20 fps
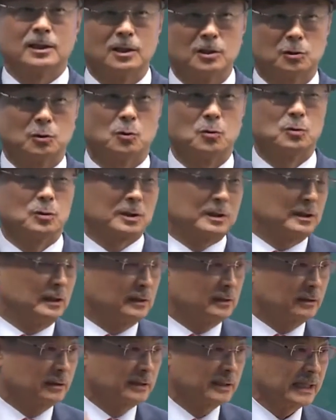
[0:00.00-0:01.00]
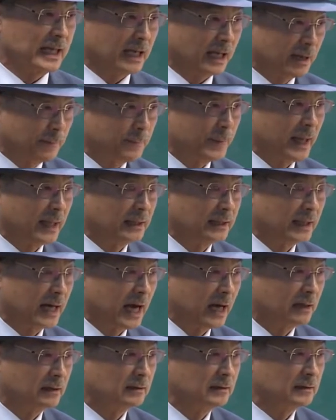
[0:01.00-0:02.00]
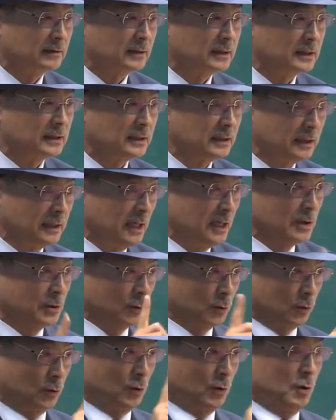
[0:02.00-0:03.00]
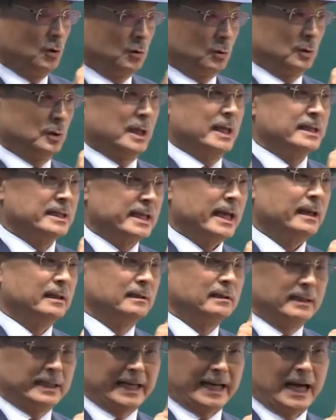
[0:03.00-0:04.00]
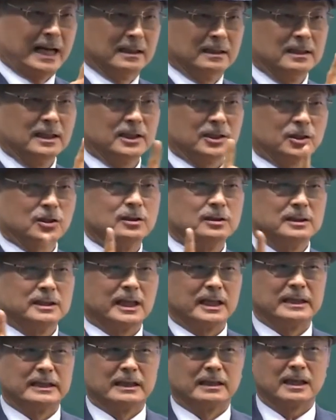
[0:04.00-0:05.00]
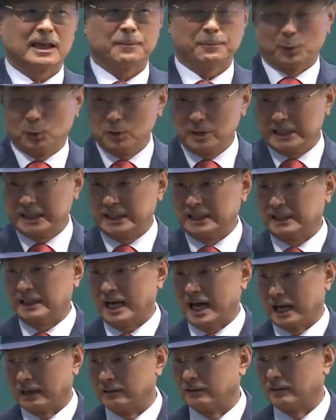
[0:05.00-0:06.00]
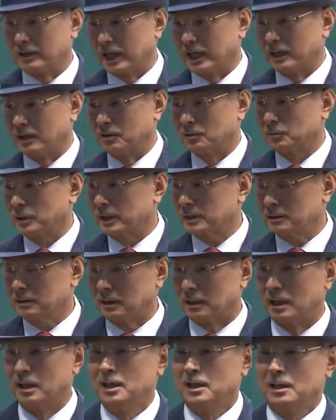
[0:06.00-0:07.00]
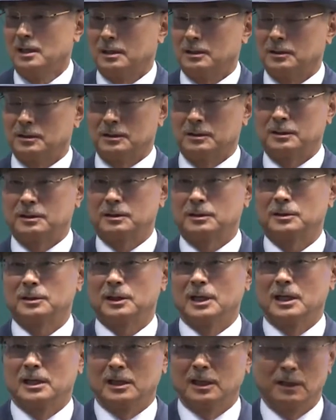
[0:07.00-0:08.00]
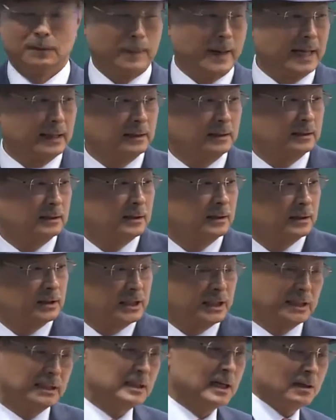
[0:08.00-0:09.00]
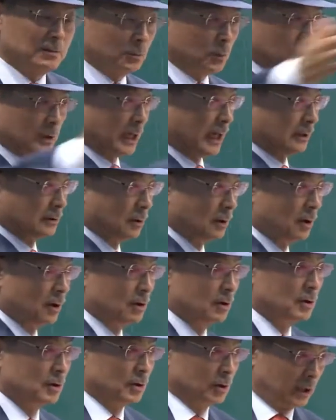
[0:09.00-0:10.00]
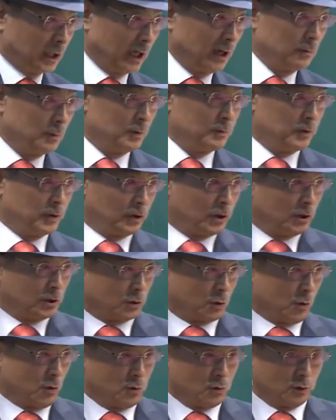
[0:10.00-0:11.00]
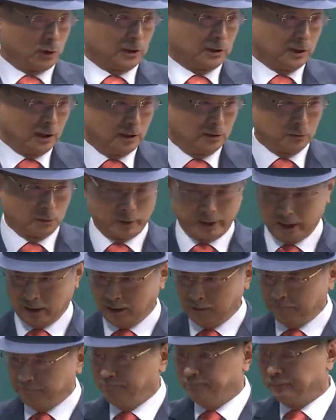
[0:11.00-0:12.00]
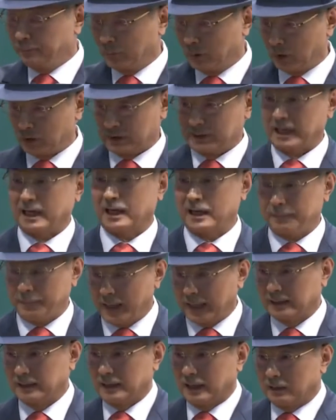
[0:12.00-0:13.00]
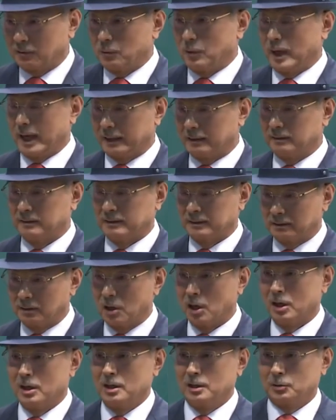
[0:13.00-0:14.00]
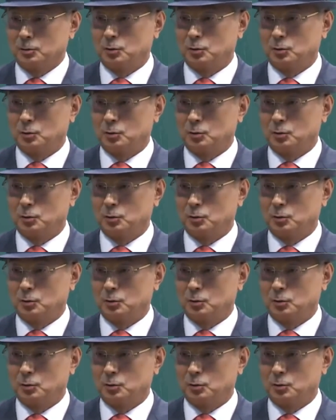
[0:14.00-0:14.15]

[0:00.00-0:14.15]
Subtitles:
products at a more affordable price compared to other distribution channels. This is the essence of doing business through distribution channels. That is why there are tactics that have been used by different distribution businesses